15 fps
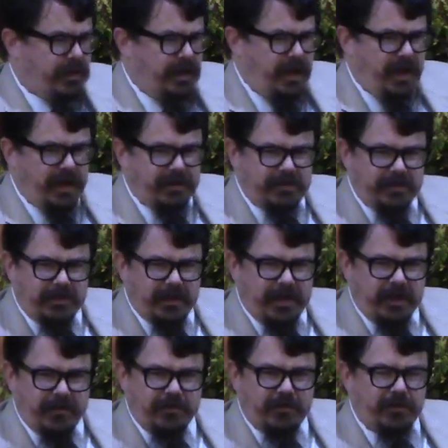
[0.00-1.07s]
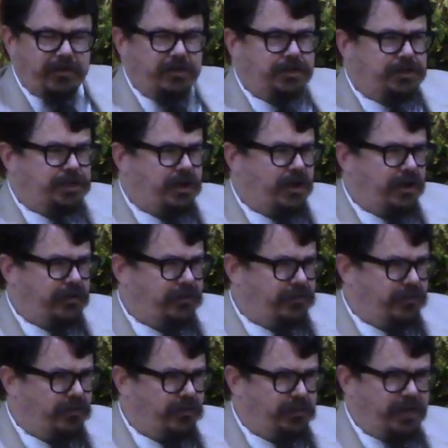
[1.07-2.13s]
at, uh, at certain charts
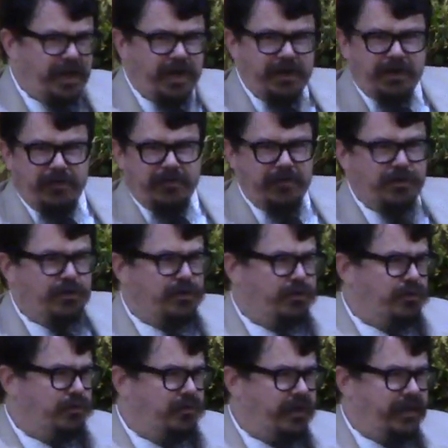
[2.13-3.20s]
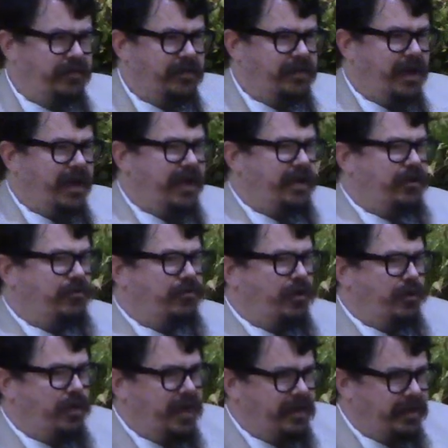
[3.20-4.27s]
displayed on the news and the line is
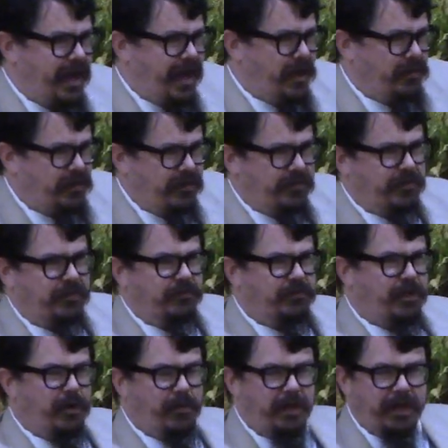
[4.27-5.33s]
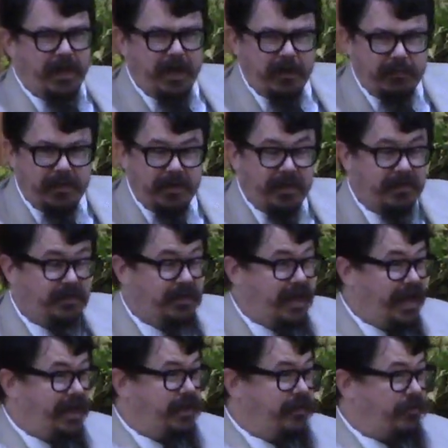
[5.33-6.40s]
going down instead of going up the
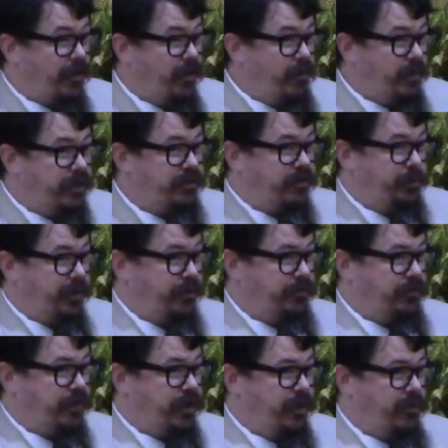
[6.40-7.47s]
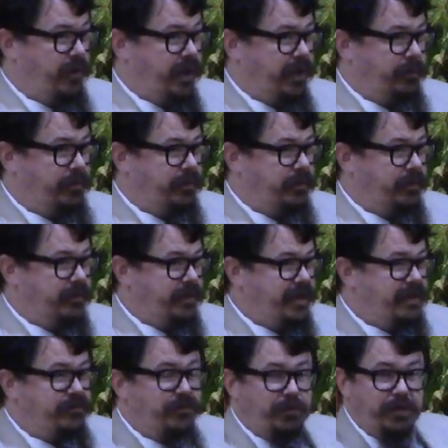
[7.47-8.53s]
line is always supposed to go up
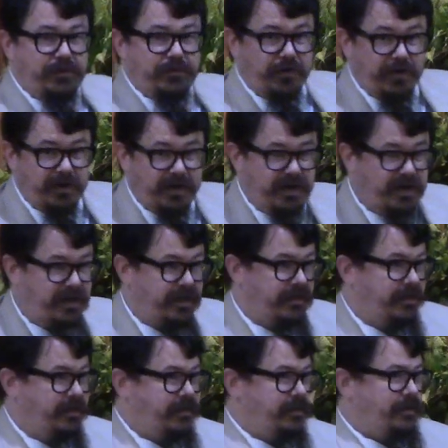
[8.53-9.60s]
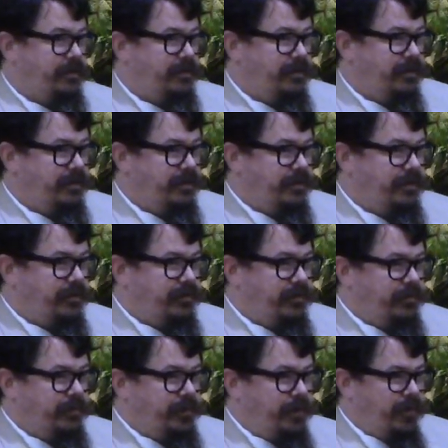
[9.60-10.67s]
into eternity.
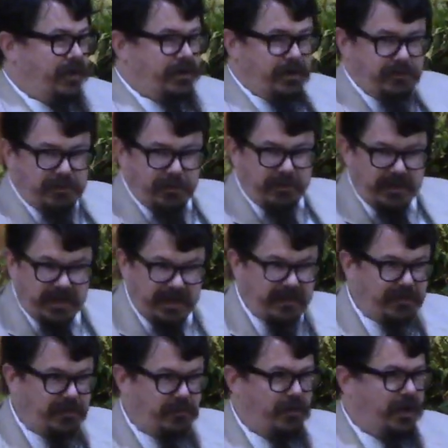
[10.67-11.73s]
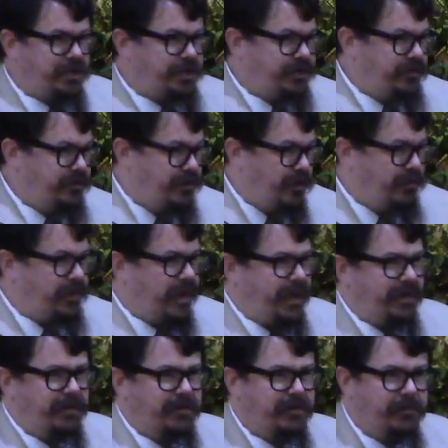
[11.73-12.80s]
All right, don't those idiots in Washington know
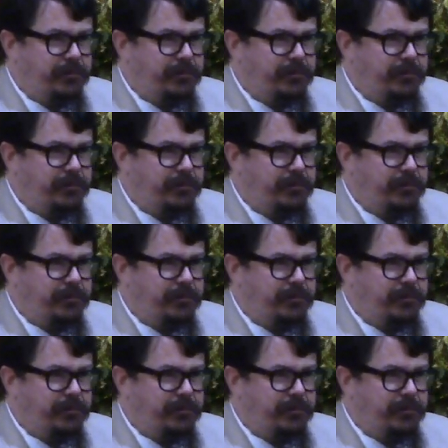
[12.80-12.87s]
that?